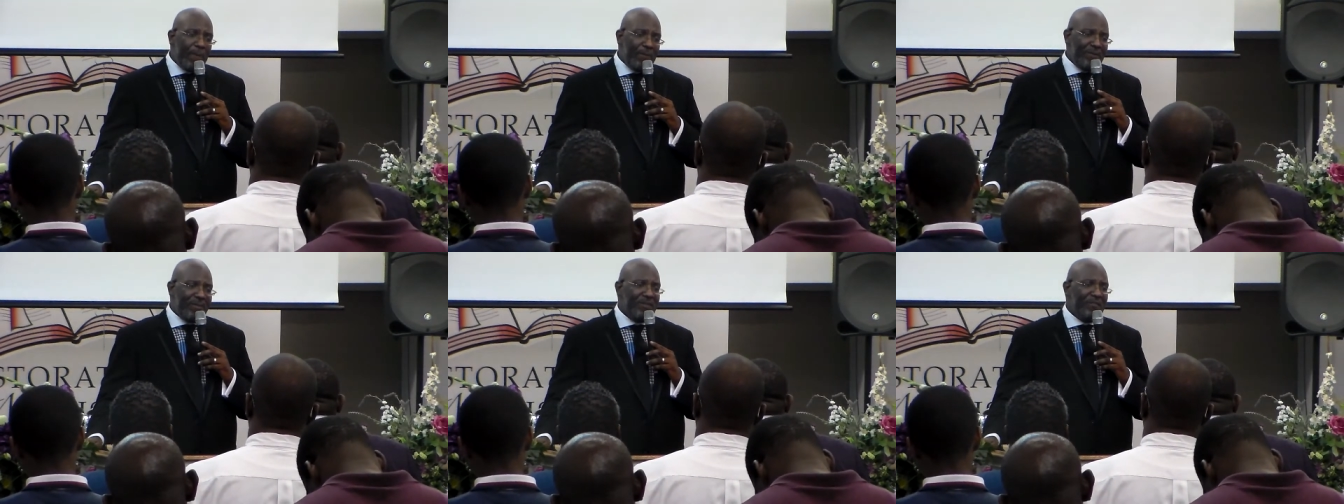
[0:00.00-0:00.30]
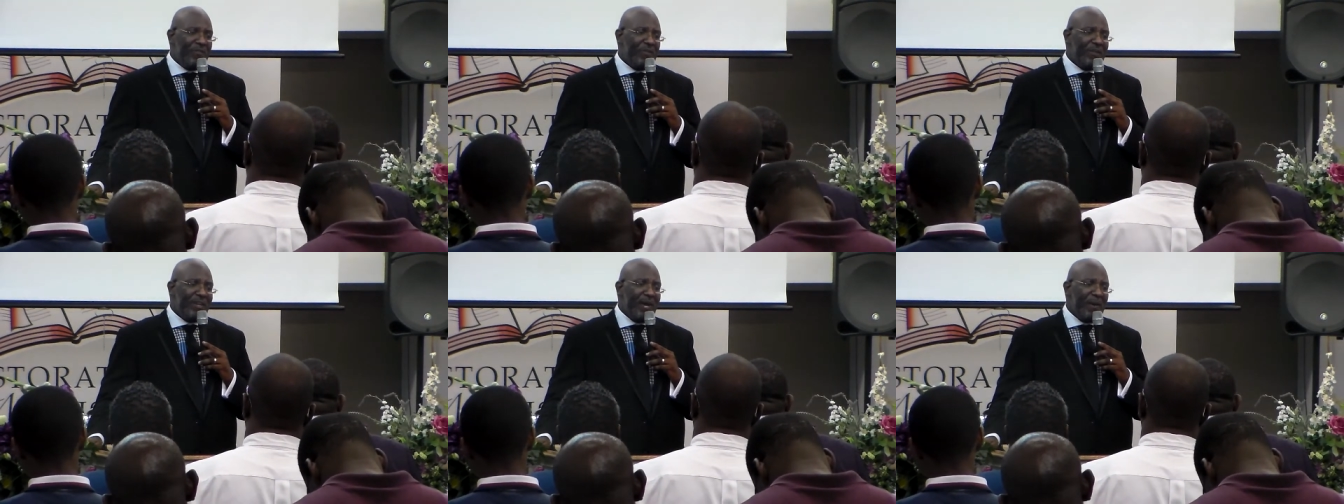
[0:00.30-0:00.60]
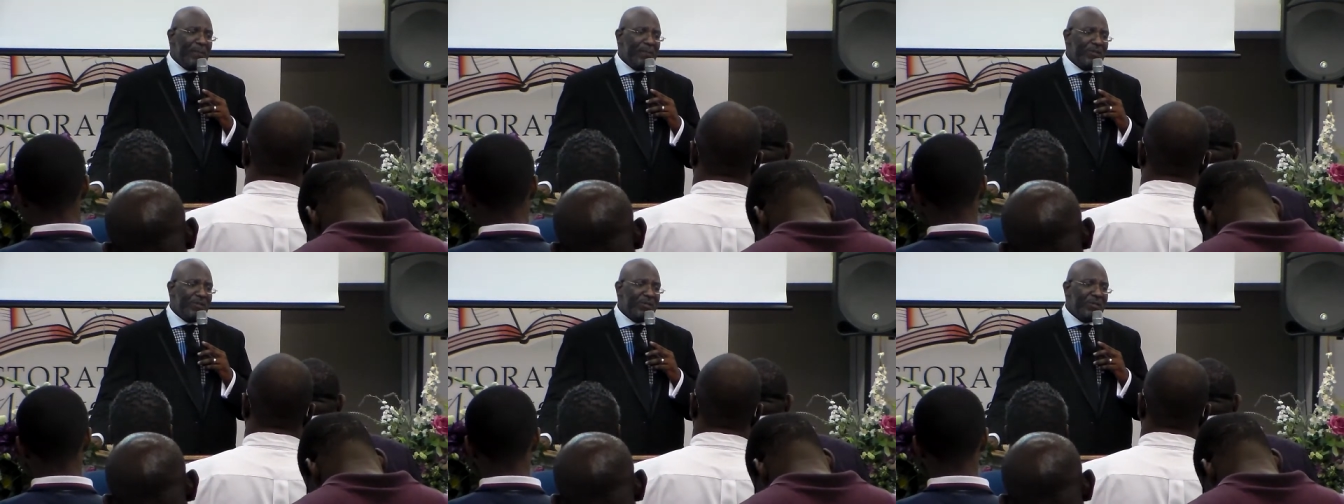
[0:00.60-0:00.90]
They give you an
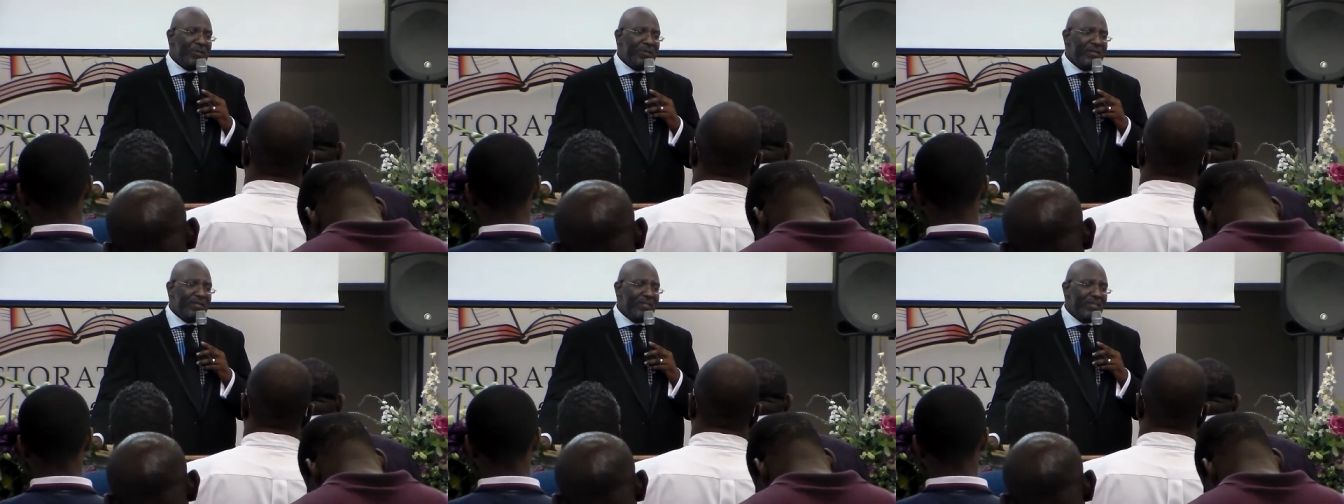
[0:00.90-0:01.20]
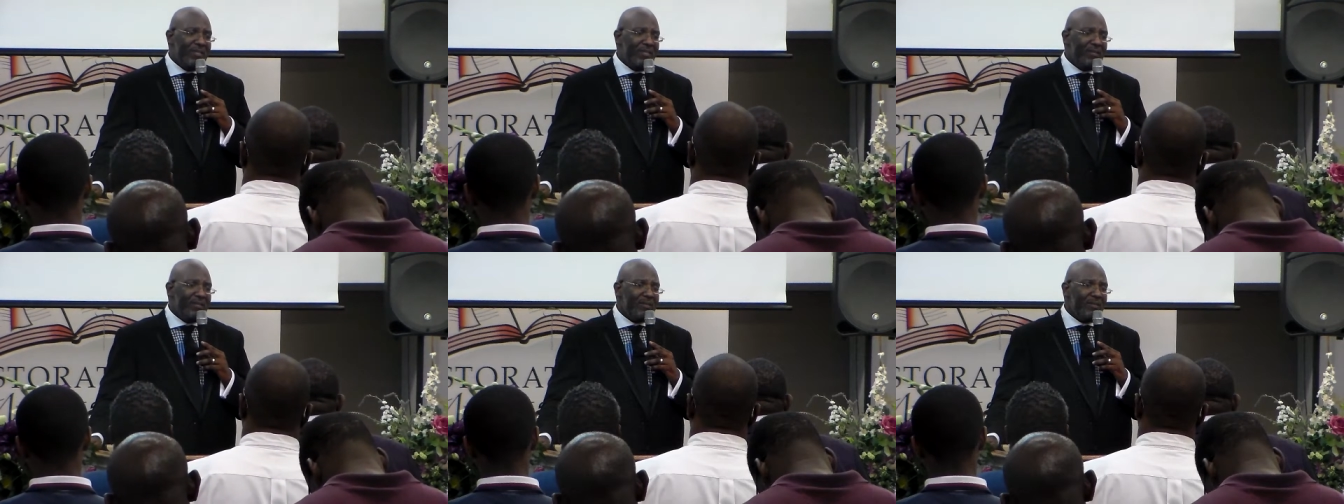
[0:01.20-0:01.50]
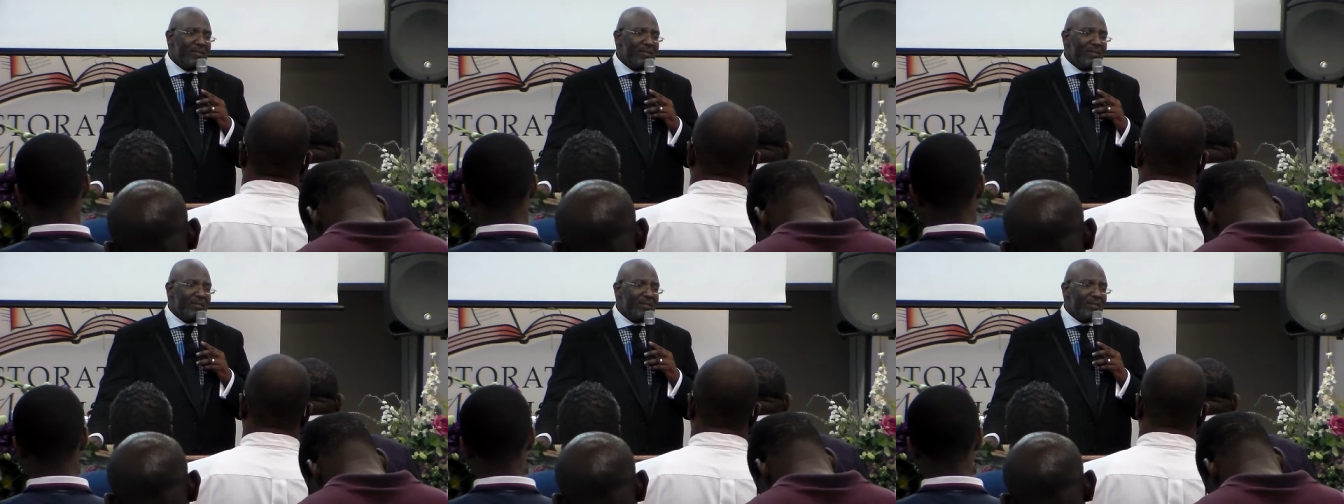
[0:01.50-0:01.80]
opportunity
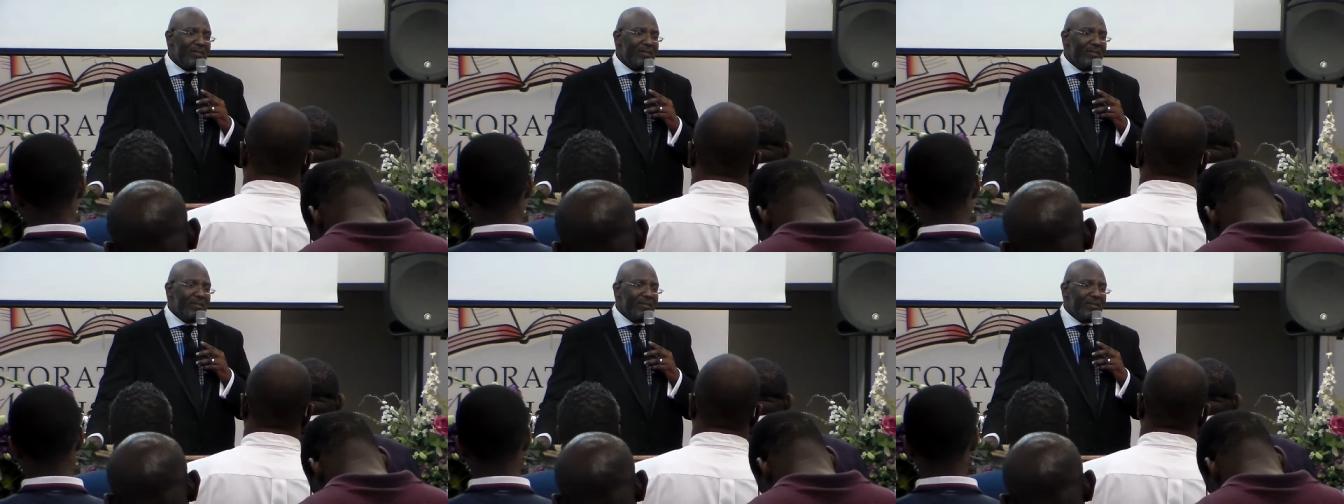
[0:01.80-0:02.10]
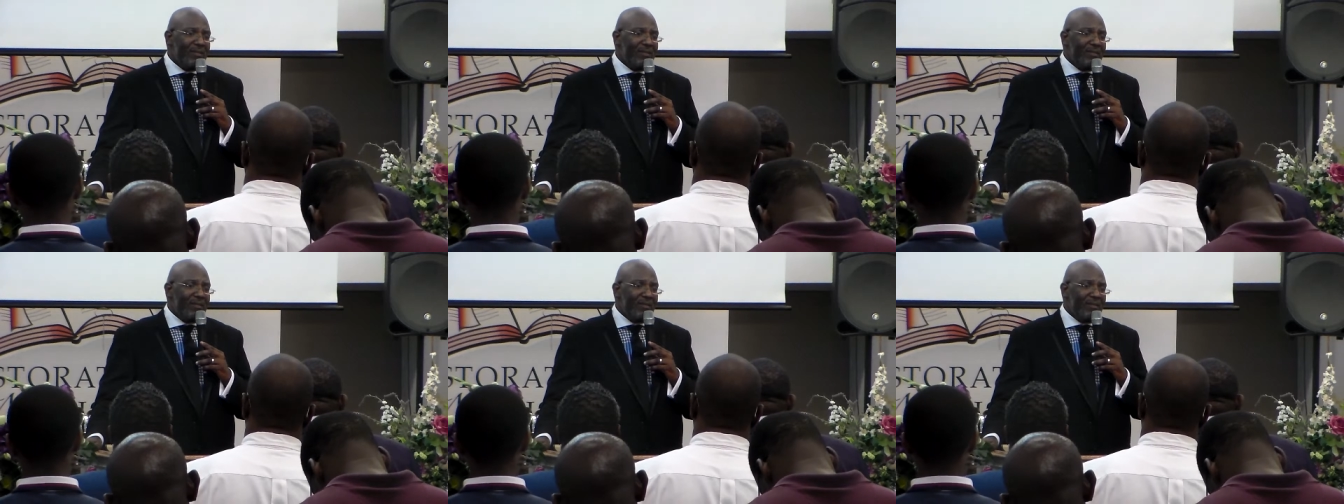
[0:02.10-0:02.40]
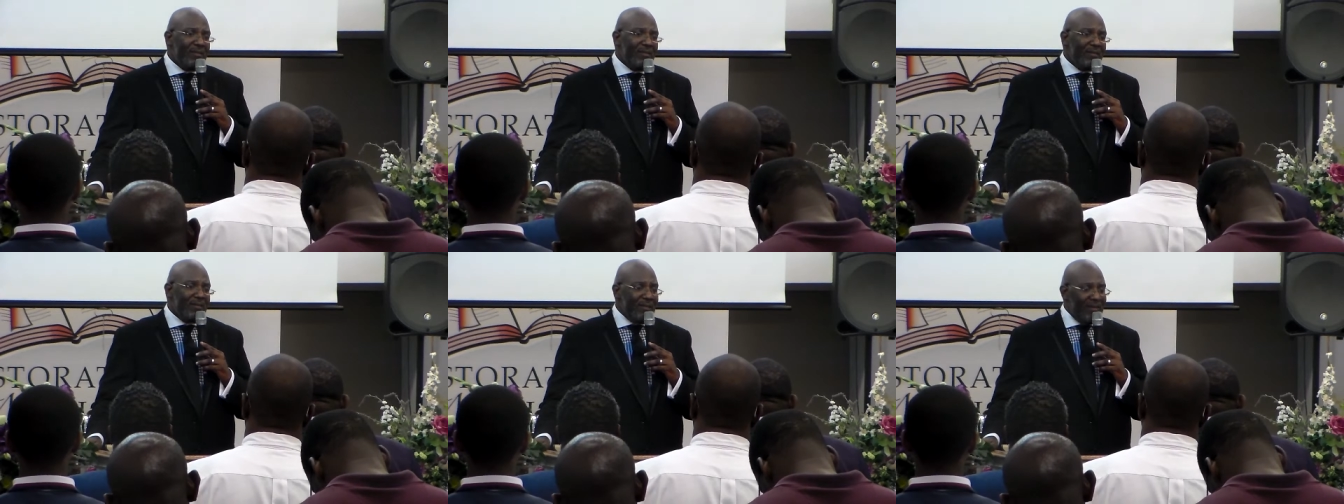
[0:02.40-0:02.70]

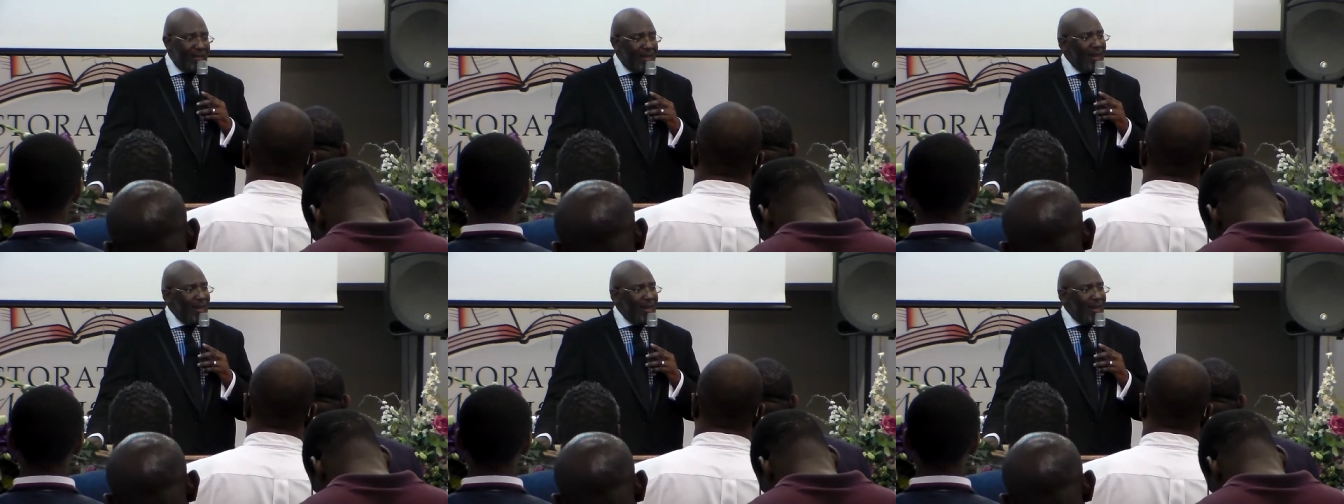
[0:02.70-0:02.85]
to